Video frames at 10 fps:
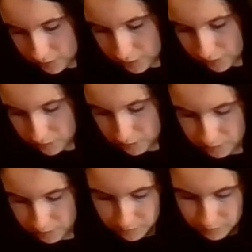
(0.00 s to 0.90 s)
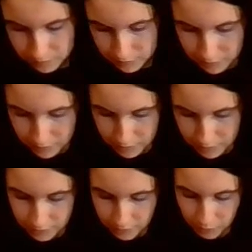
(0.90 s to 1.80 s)
So,
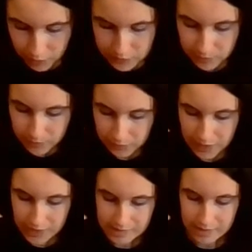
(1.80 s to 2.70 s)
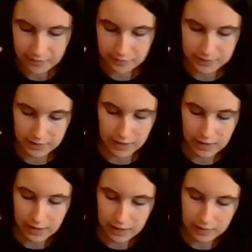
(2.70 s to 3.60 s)
some of these gifts
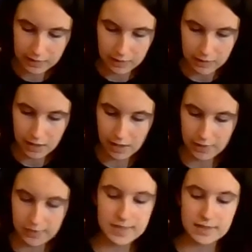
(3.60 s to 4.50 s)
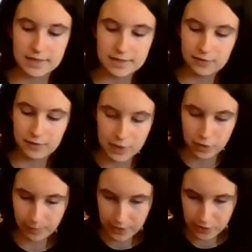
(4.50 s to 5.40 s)
are things that I did find
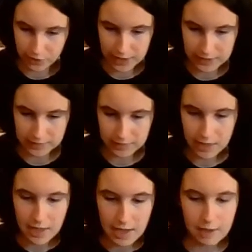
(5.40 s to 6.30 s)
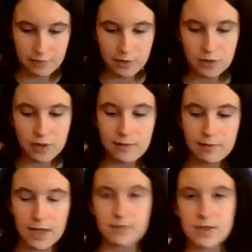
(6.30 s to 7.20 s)
on Pinterest. If you're looking
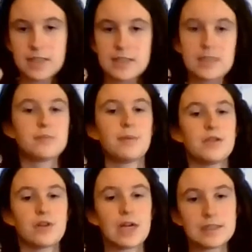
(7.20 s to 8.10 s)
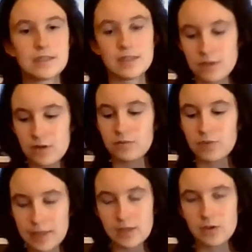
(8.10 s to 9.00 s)
for gift ideas, Pinterest is a
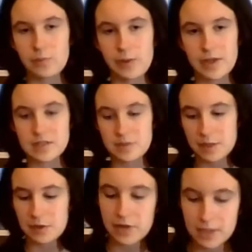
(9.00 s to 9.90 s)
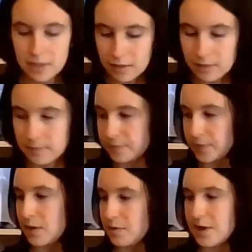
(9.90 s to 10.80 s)
really good place to be looking.
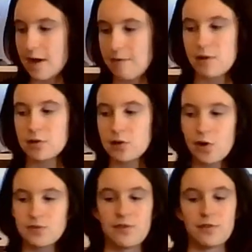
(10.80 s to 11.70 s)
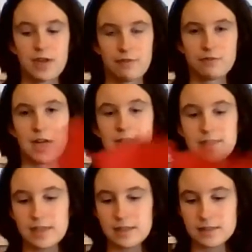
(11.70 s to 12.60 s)
They have a lot of different gift
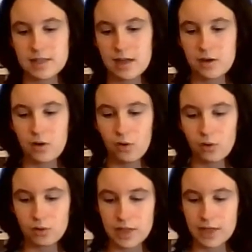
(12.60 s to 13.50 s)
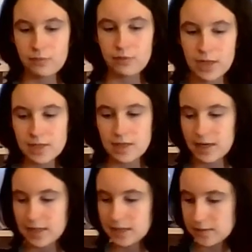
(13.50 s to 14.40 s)
ideas that are all like really
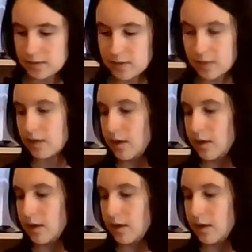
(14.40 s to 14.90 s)
nice.